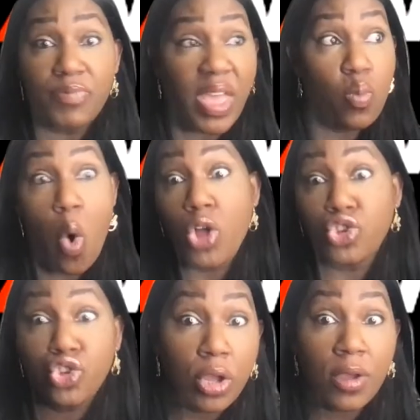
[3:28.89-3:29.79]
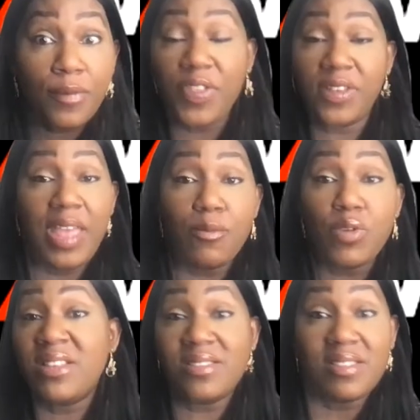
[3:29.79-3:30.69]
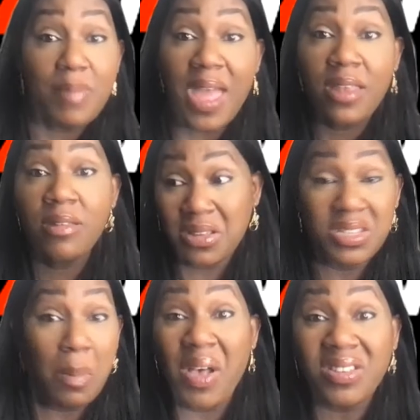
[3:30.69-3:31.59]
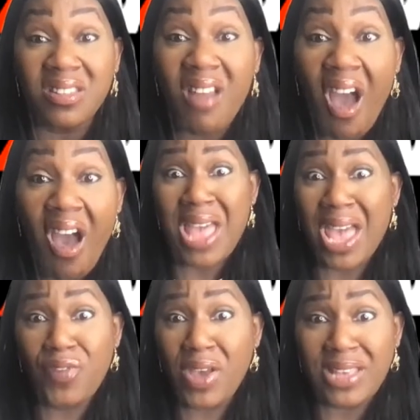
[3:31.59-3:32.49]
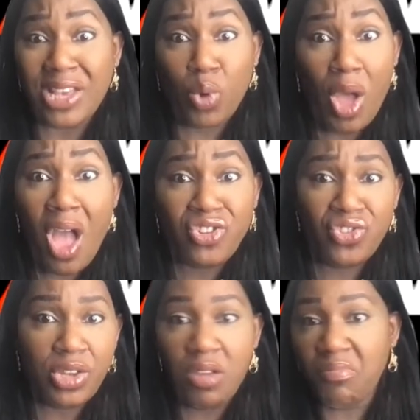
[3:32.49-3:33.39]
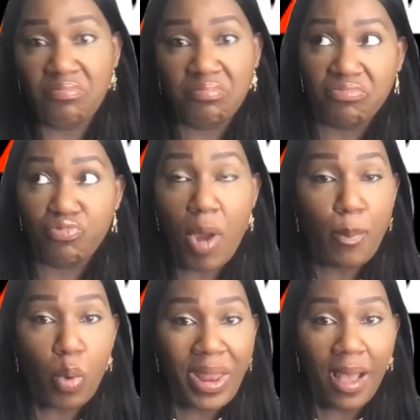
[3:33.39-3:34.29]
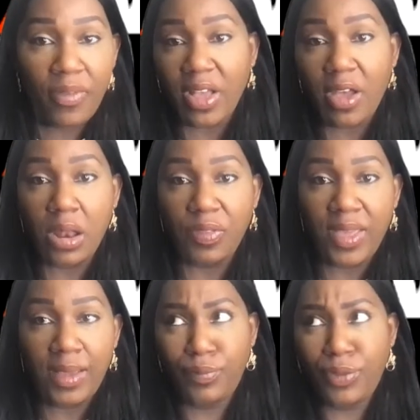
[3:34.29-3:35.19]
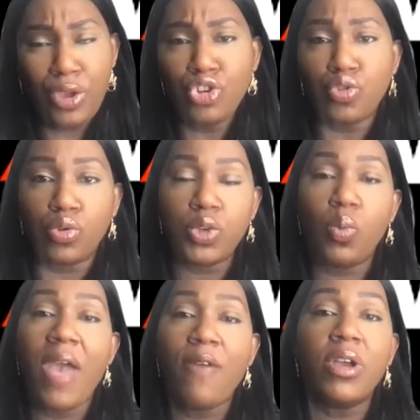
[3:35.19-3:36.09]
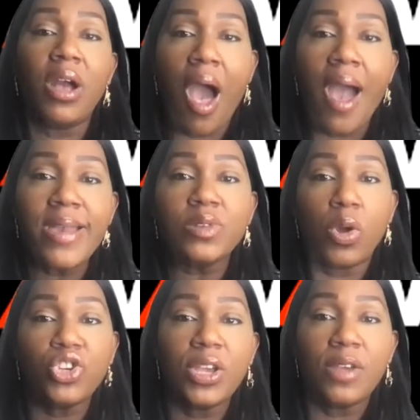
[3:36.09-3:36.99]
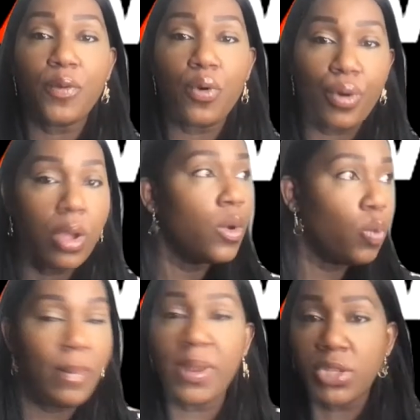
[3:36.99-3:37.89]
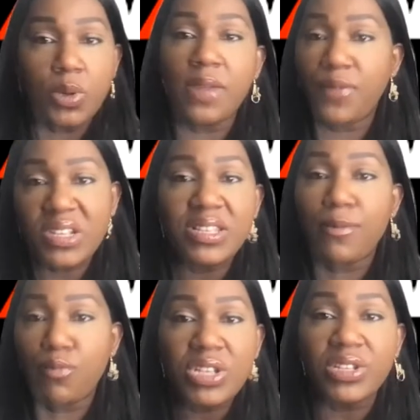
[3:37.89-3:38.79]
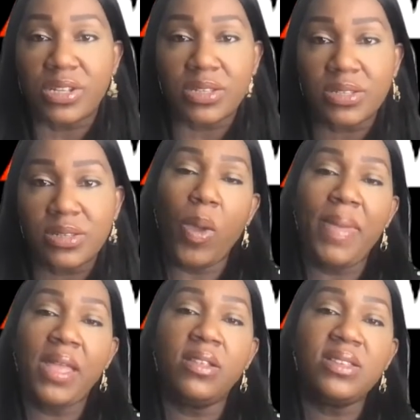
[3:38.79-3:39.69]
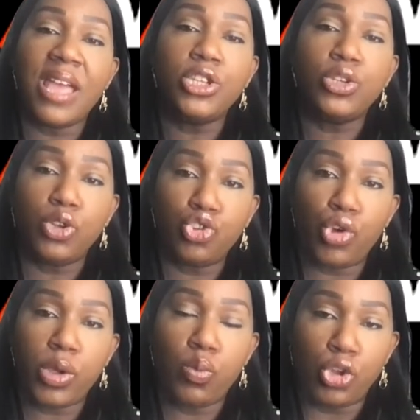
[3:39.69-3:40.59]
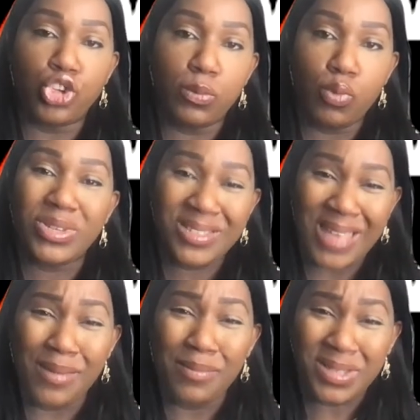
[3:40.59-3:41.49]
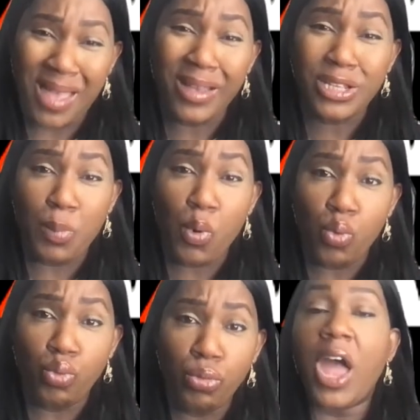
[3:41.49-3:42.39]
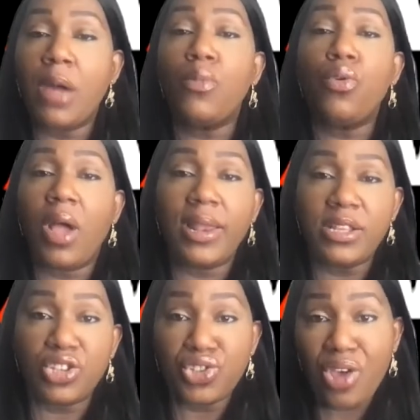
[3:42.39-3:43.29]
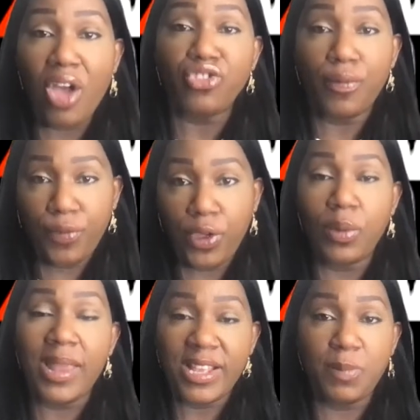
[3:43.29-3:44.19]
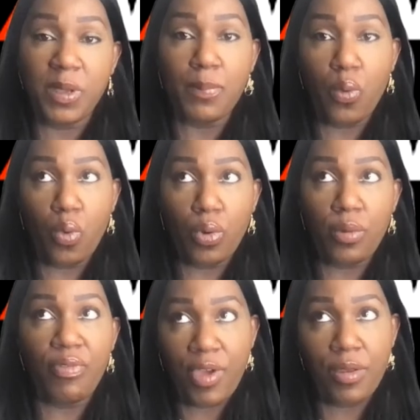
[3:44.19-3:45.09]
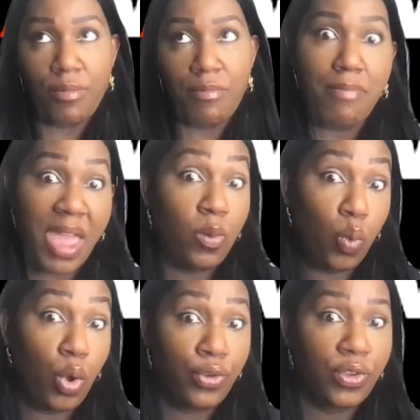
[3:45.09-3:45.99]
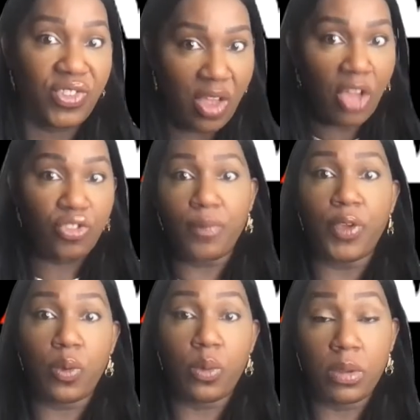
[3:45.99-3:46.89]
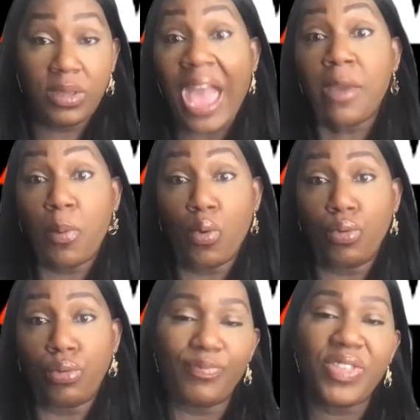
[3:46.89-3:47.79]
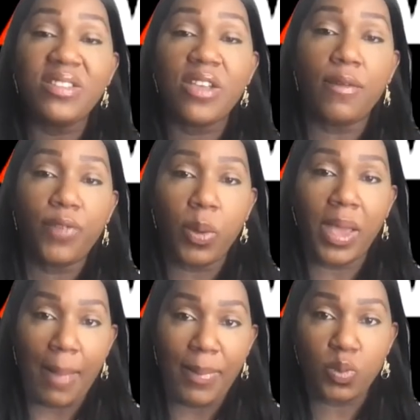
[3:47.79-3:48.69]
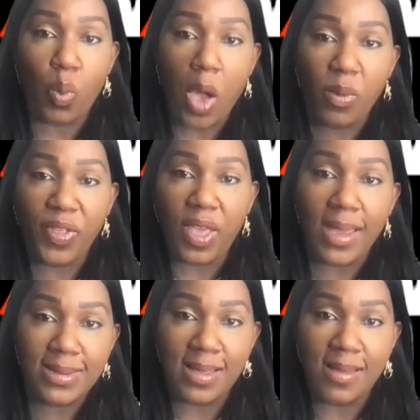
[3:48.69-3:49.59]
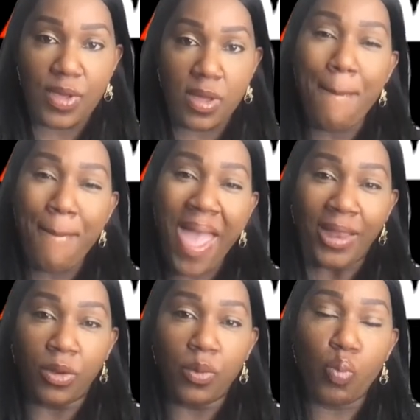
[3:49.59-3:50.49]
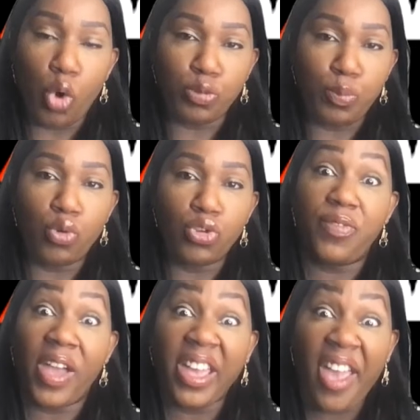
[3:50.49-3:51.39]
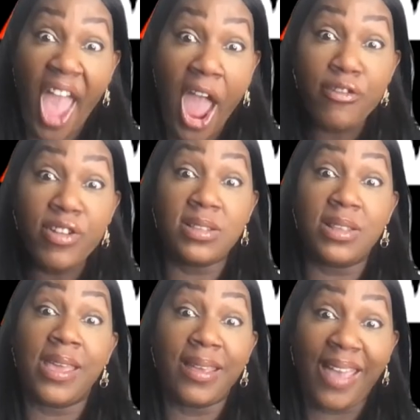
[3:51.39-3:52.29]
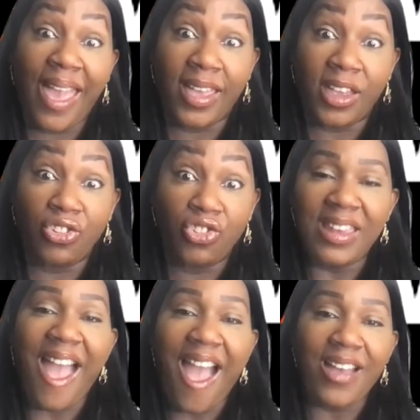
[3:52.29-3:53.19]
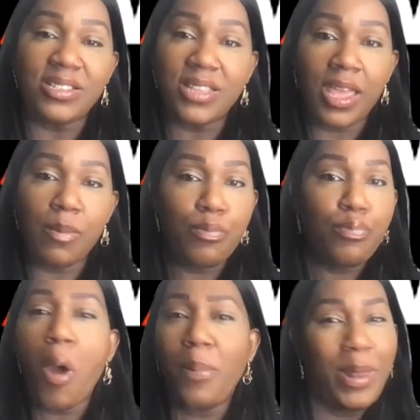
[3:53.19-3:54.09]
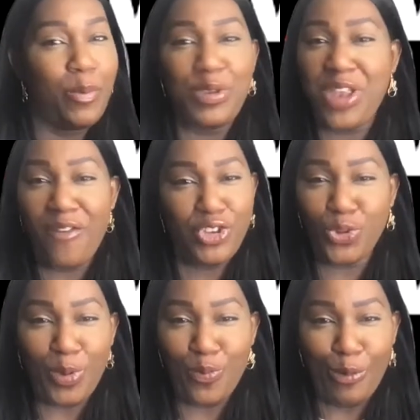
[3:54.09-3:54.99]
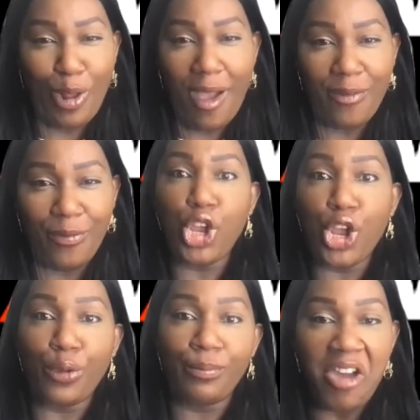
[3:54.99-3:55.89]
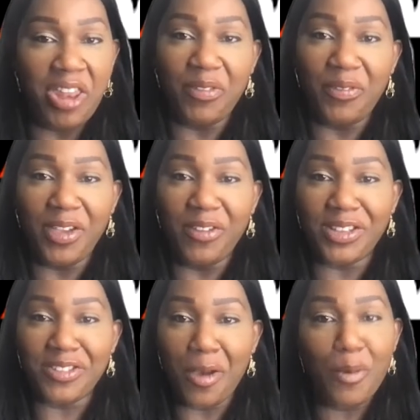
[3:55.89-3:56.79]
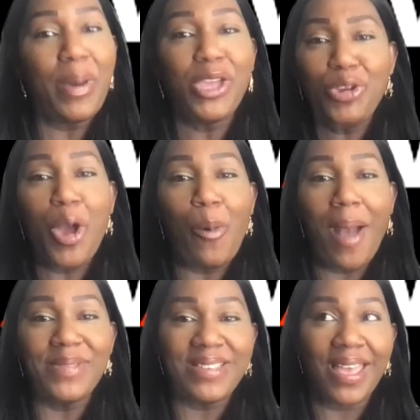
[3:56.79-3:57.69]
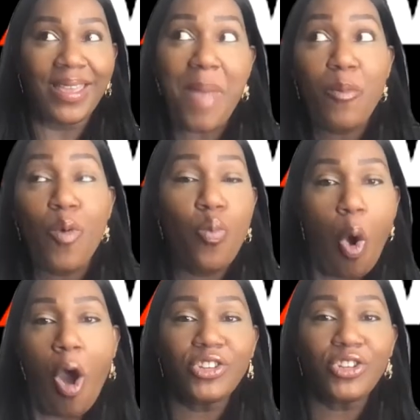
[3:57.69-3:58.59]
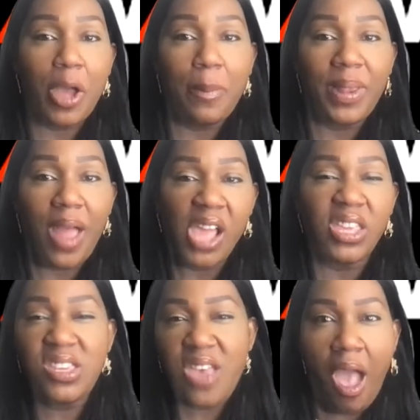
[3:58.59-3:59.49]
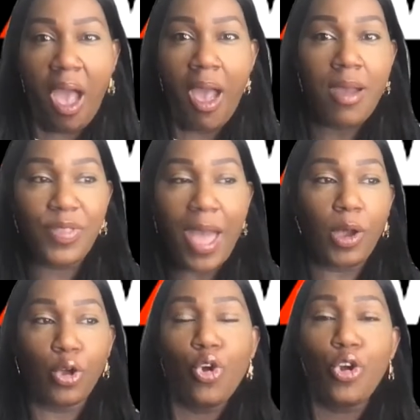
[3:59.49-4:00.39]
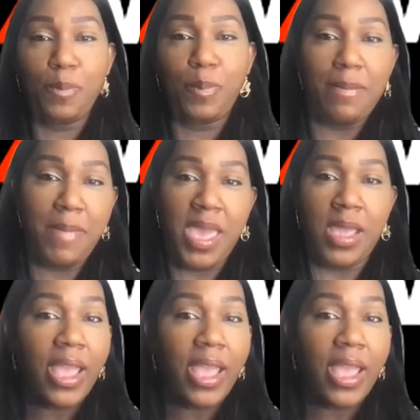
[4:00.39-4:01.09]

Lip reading: They watch for the same reasons as men, to bust a nut, satisfy sexual urges, you know, rub one out, that kind of thing, the usual. So whatever a guy is watching it for, women are doing it for the same reasons. Women tend to enjoy watching more same-sex porn and are more likely to search and view lesbian porn than men would search and view gay porn. These kind of viewing habits work with the idea that men watch porn to vicariously engage in acts they probably would never do in real life. You know, can't even think of an example, but you know what I'm saying. Men will watch and they'll be like, yeah, that could be me.